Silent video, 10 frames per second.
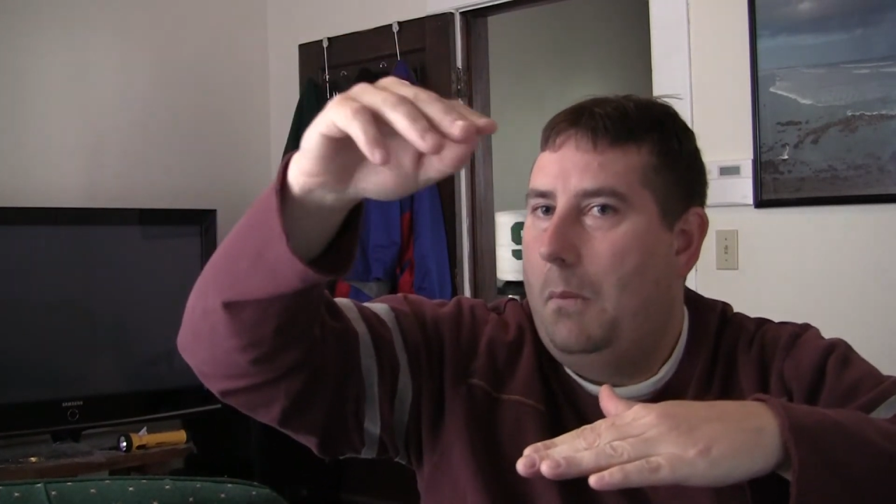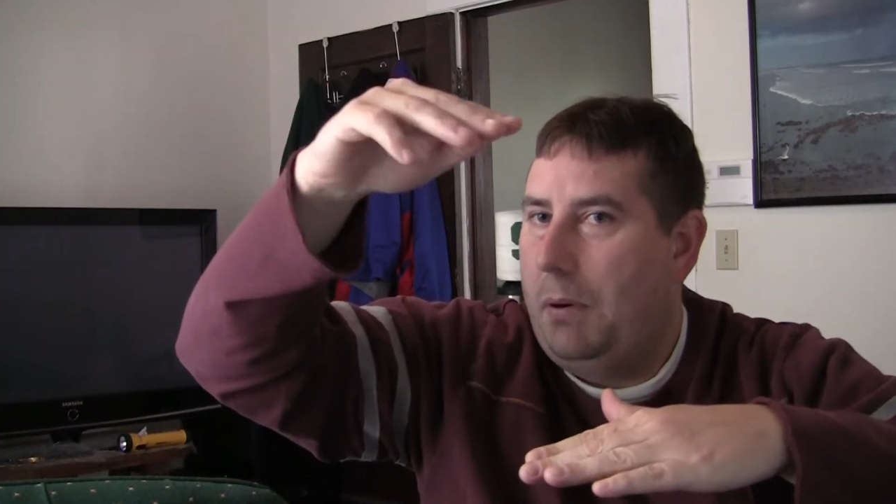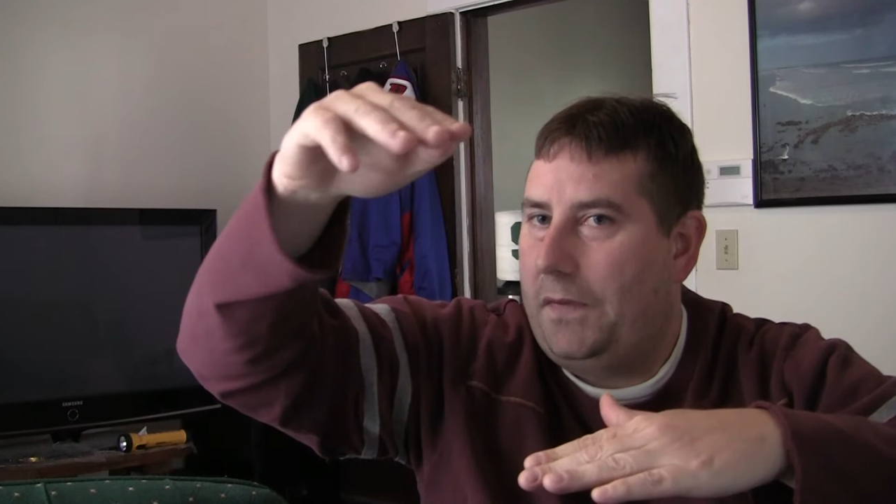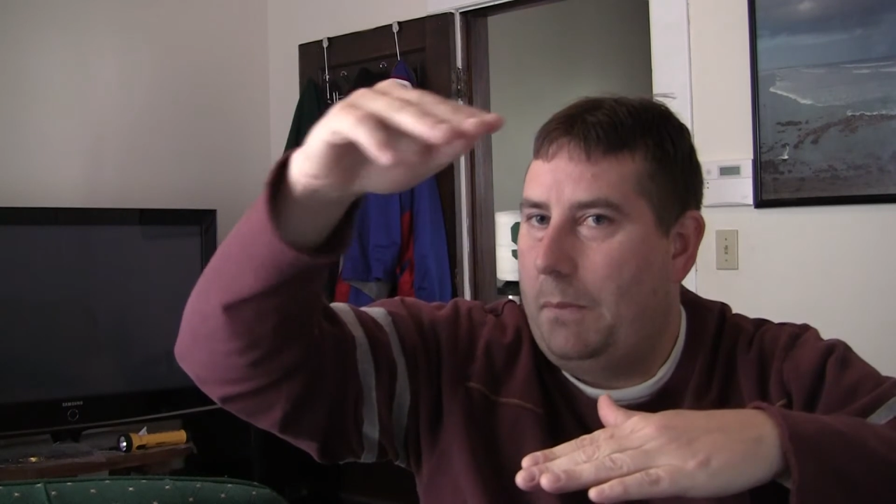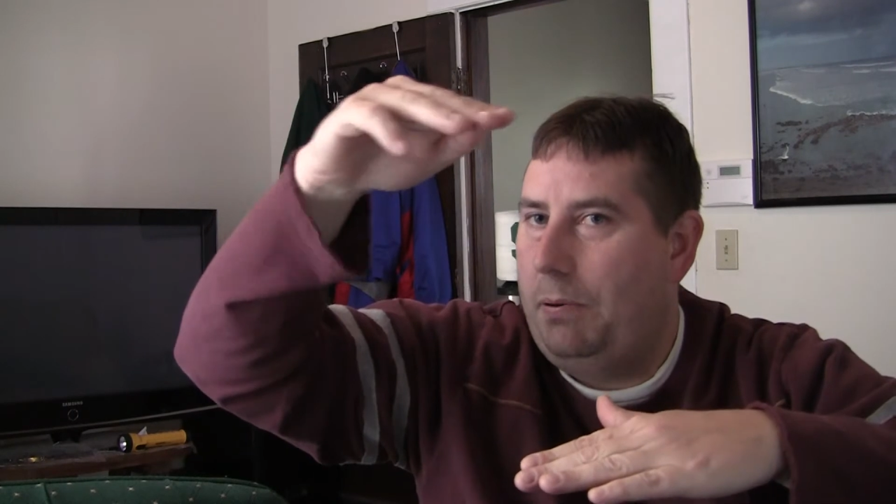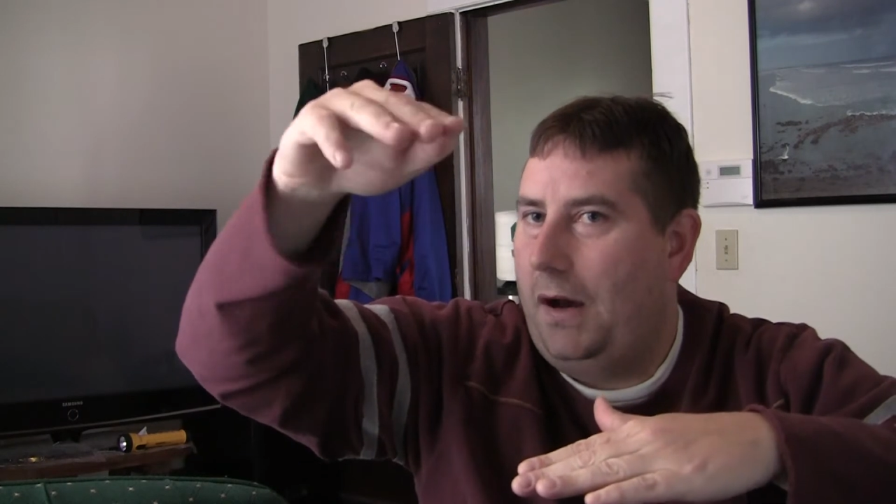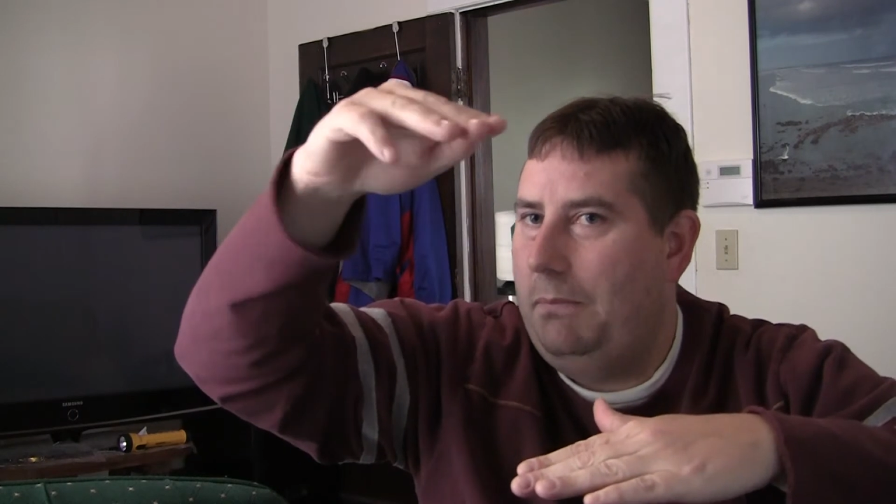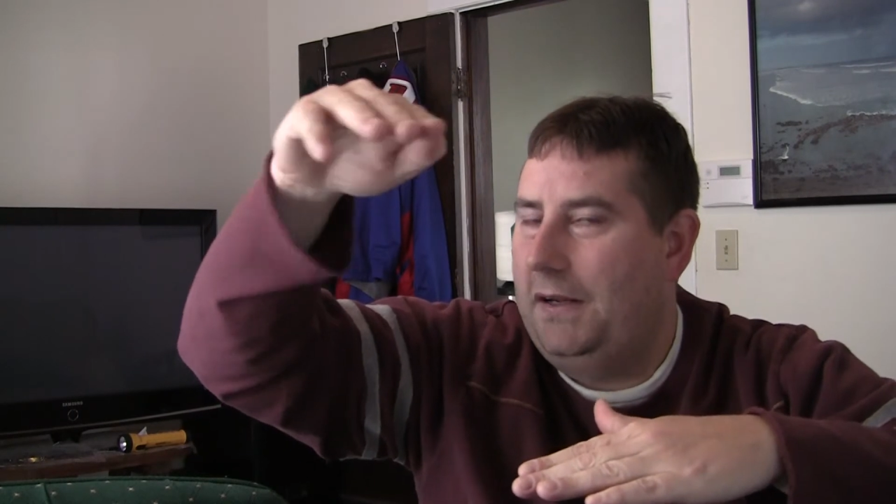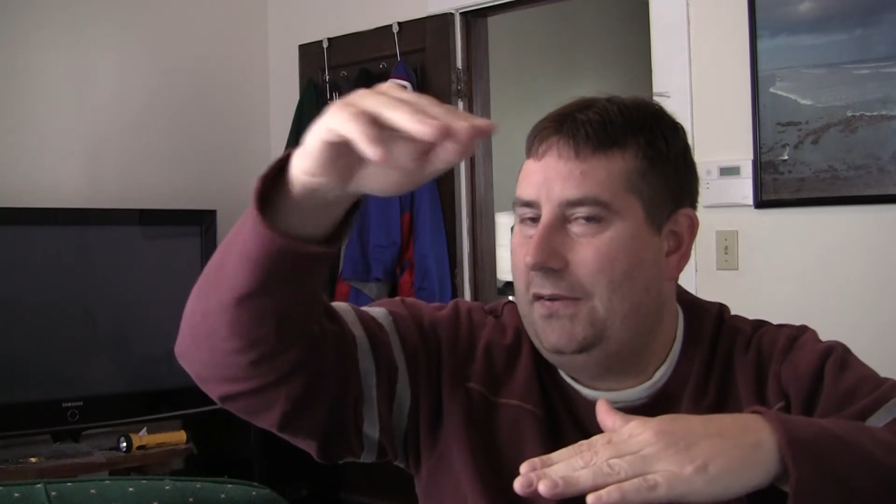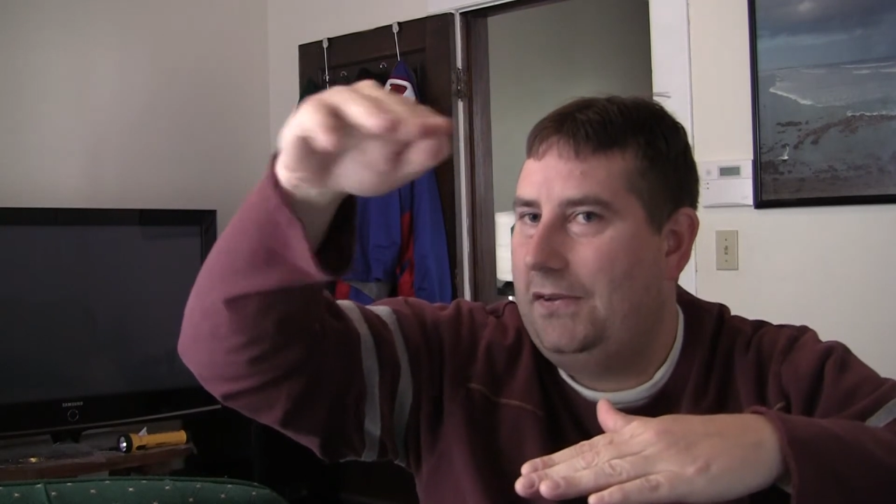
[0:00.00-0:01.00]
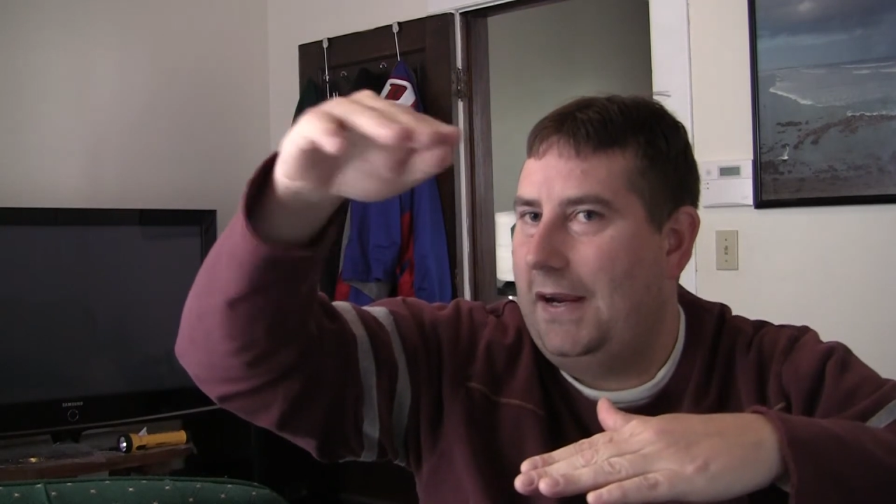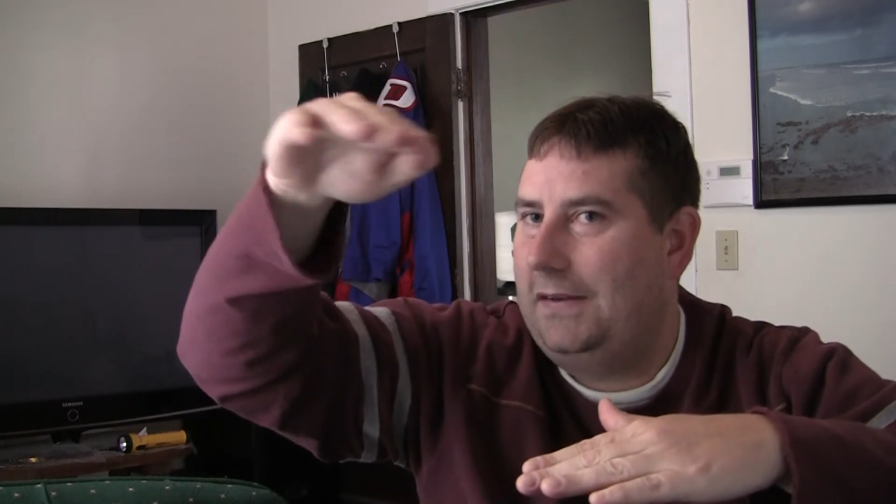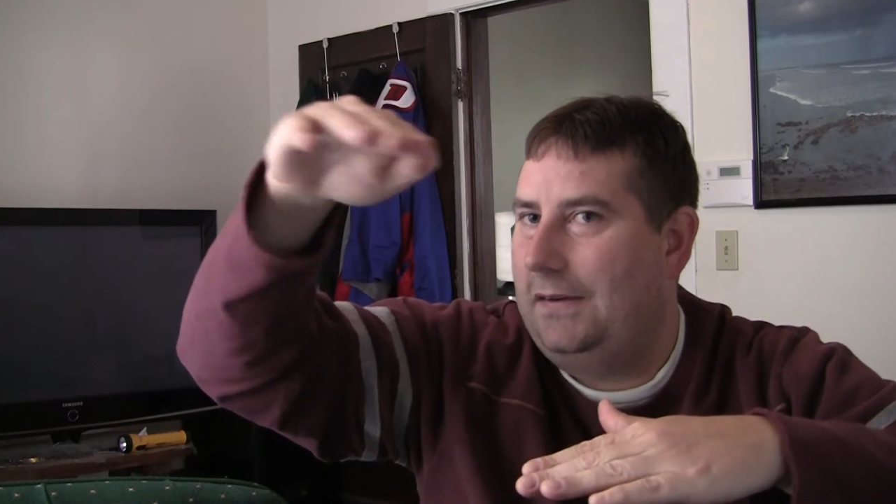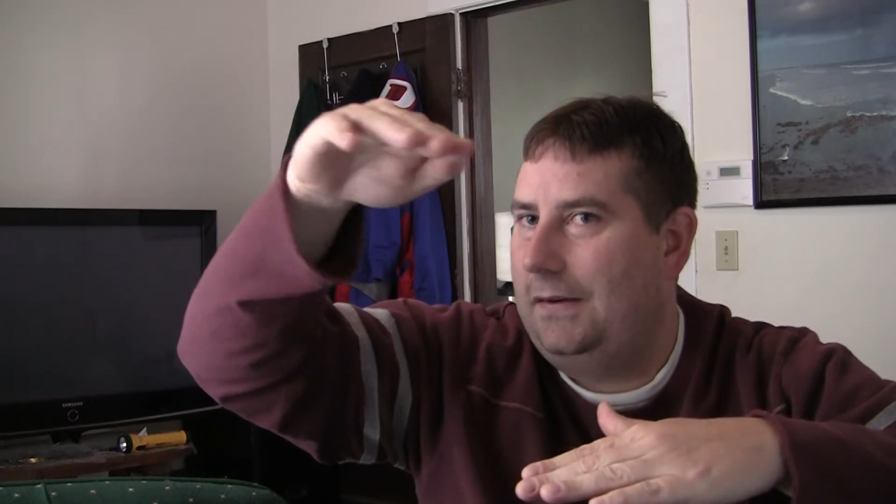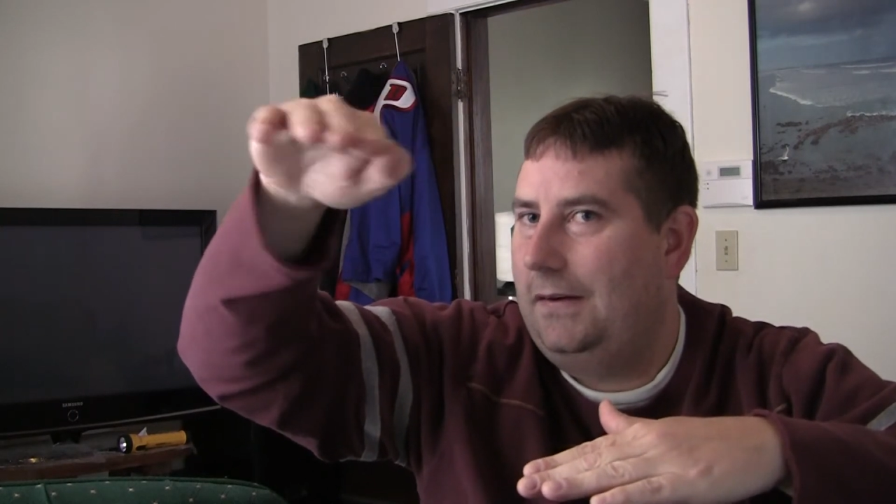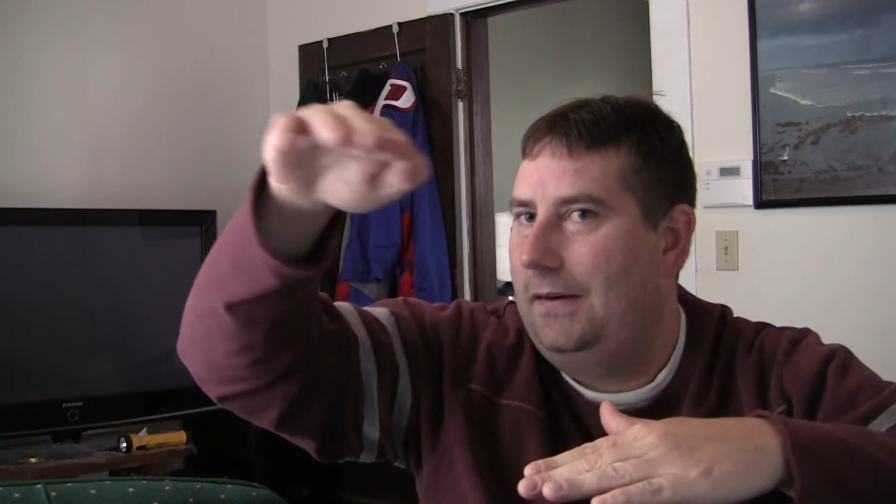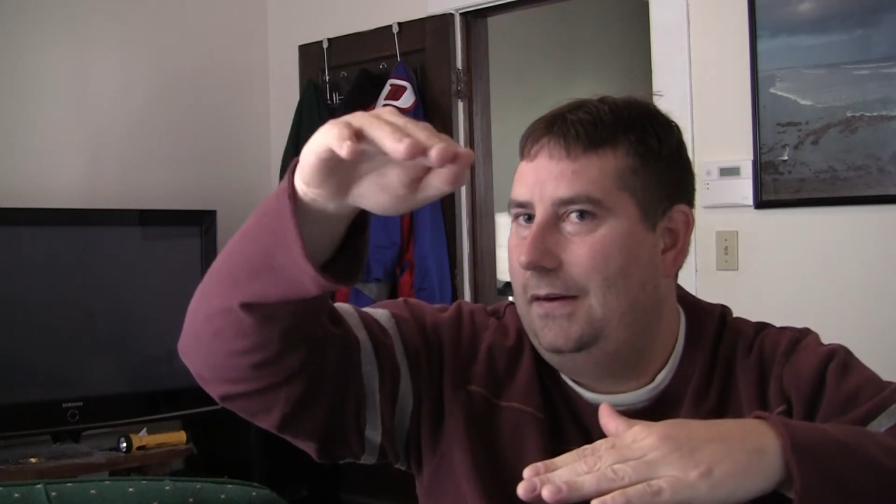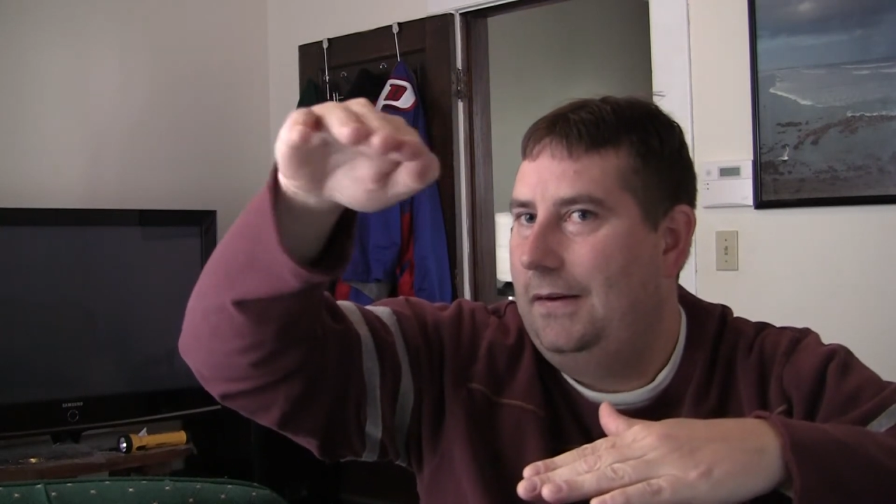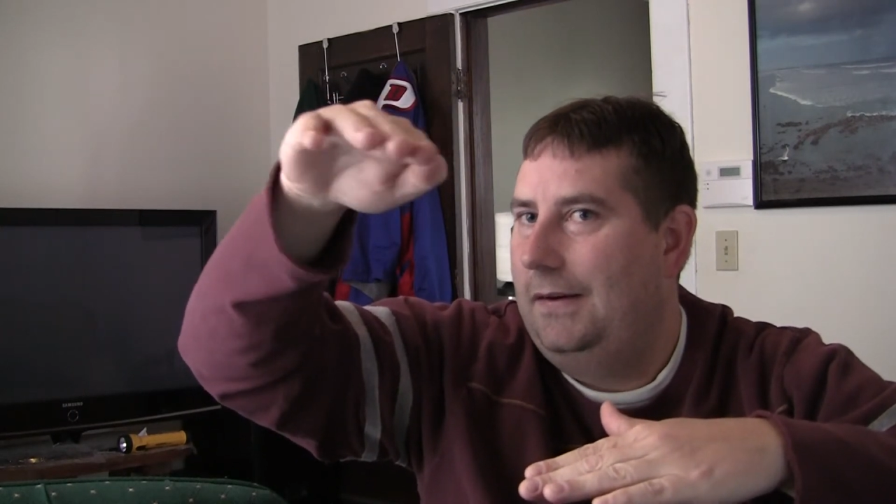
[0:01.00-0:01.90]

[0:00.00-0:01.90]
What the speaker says: but the public sector